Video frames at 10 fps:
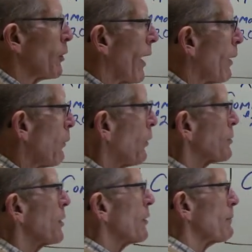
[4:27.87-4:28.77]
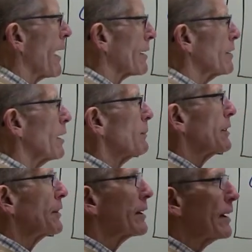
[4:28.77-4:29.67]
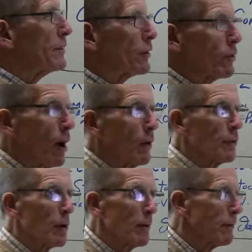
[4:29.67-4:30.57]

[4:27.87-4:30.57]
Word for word: do I want to in my company to get this long-term